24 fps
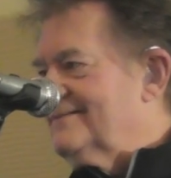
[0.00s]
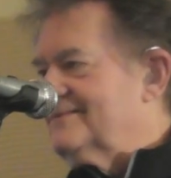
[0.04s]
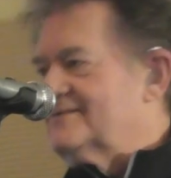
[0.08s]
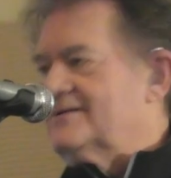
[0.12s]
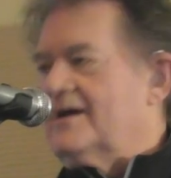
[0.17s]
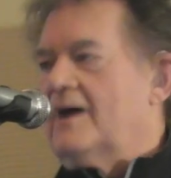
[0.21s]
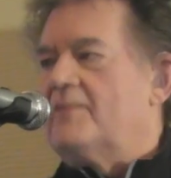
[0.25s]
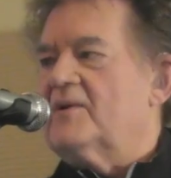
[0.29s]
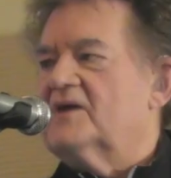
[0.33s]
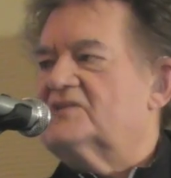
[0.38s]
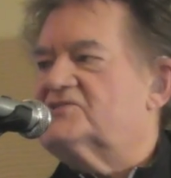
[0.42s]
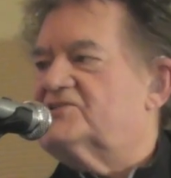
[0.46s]

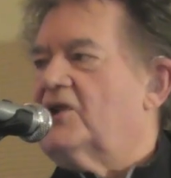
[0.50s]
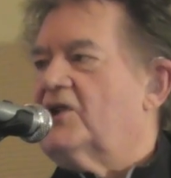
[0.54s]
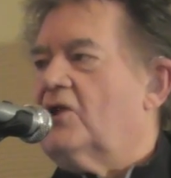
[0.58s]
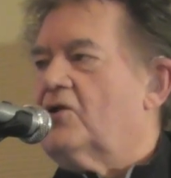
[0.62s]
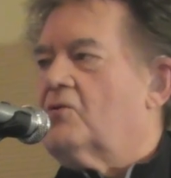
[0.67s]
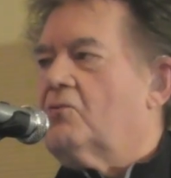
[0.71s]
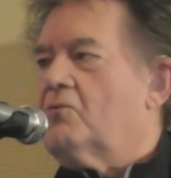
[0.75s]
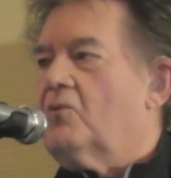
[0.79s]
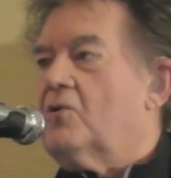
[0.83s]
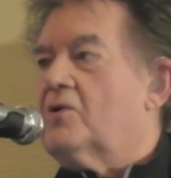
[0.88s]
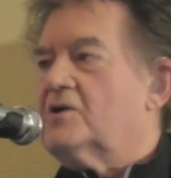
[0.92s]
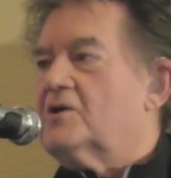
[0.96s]
How about Stellar
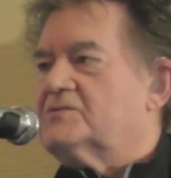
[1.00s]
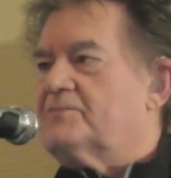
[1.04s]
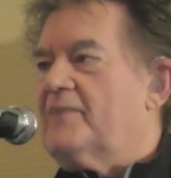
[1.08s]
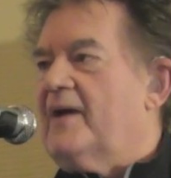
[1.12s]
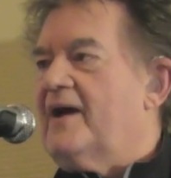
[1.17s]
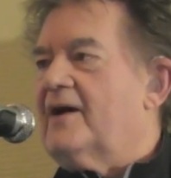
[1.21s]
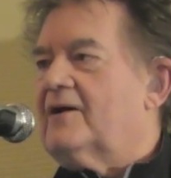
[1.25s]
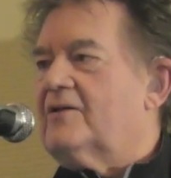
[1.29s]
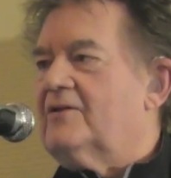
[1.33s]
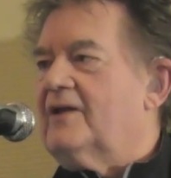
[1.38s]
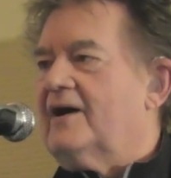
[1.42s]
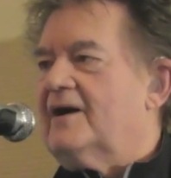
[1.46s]
Wars
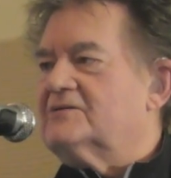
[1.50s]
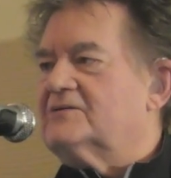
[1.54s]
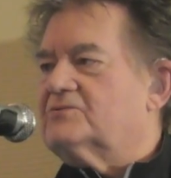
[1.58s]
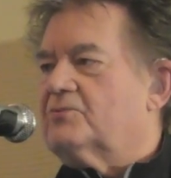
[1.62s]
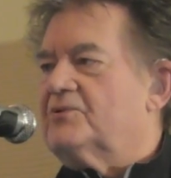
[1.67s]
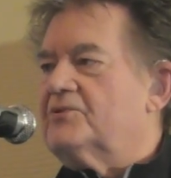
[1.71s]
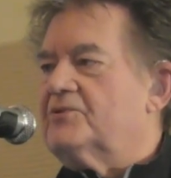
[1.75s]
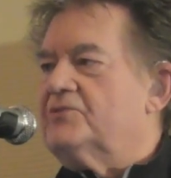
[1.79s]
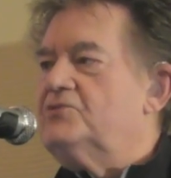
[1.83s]
Backlash with